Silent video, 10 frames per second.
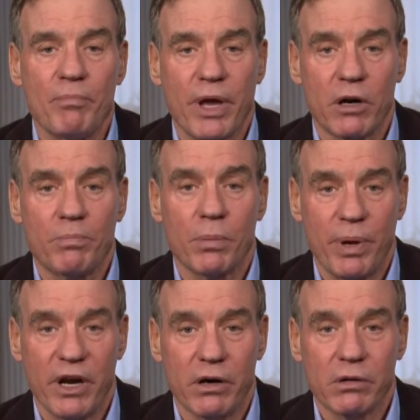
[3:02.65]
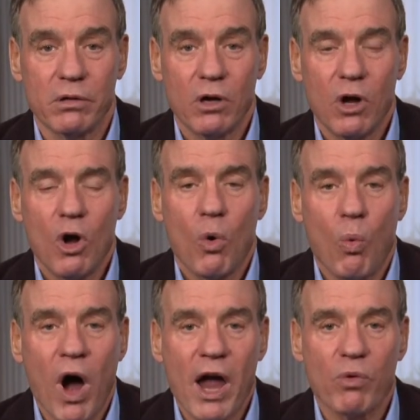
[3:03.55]
better prepared?
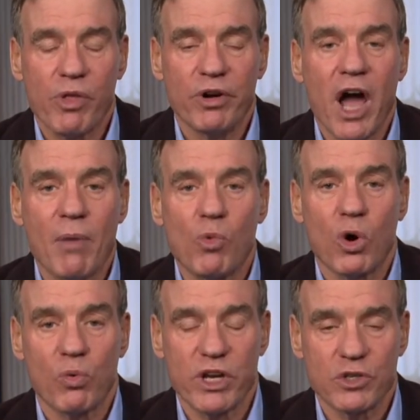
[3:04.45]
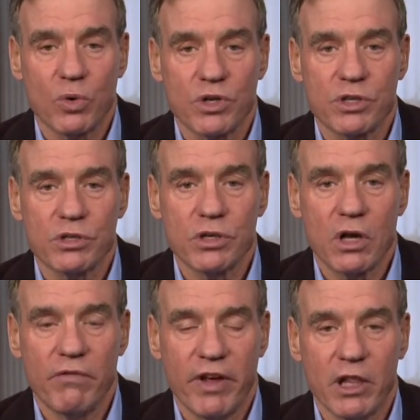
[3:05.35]
Why were there not more resources
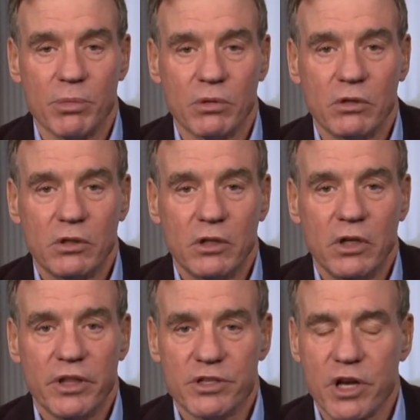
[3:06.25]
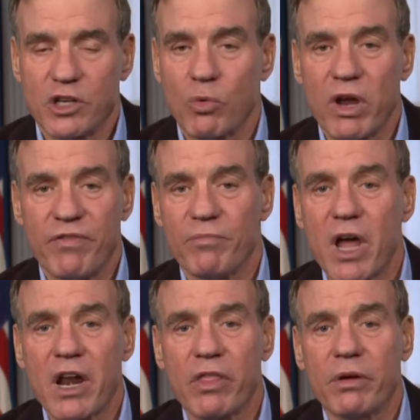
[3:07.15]
available? This takes away from
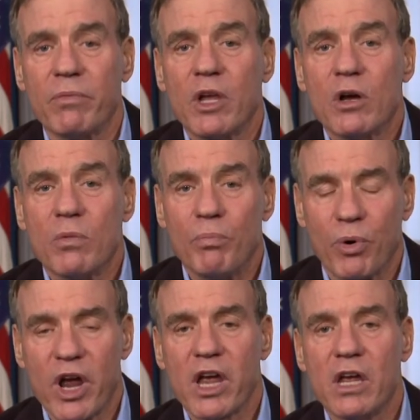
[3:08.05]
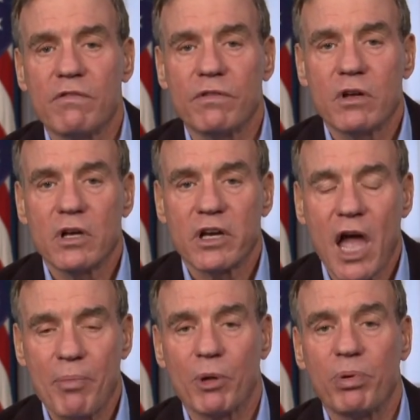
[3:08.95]
none of the brave
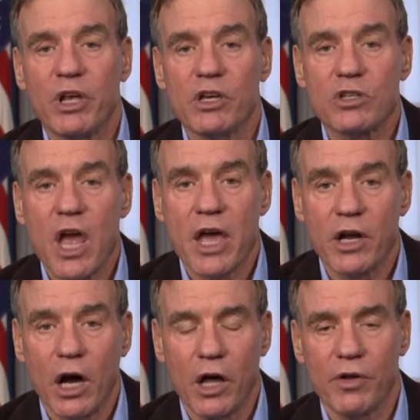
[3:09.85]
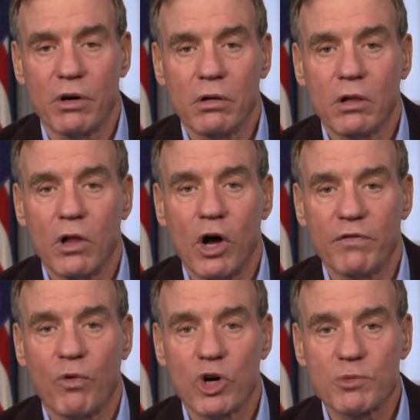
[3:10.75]
Capitol Police and other law
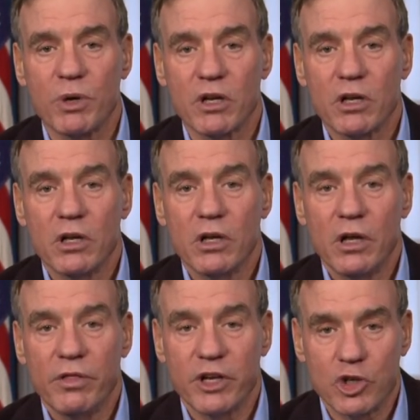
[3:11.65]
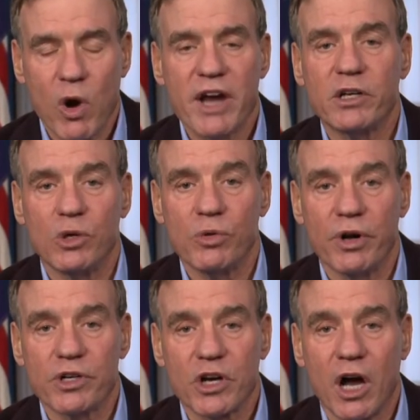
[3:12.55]
enforcement that tried to do
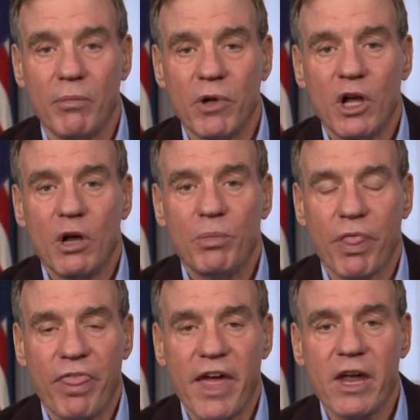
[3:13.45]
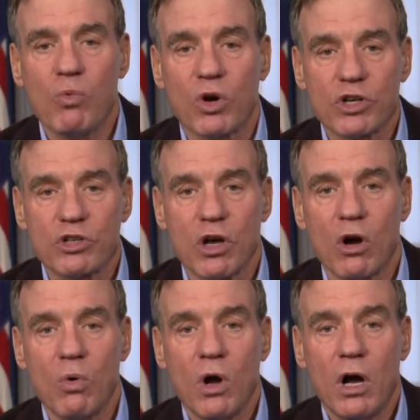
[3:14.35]
their job, but they were
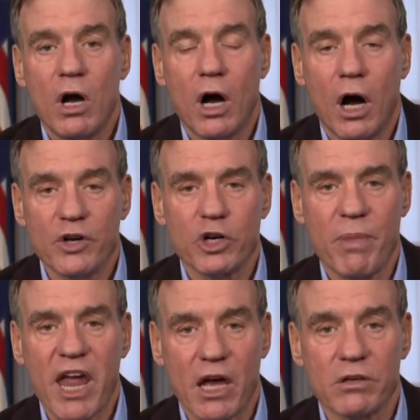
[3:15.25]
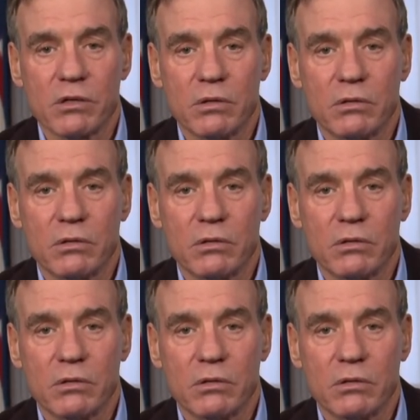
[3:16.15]
so undermanned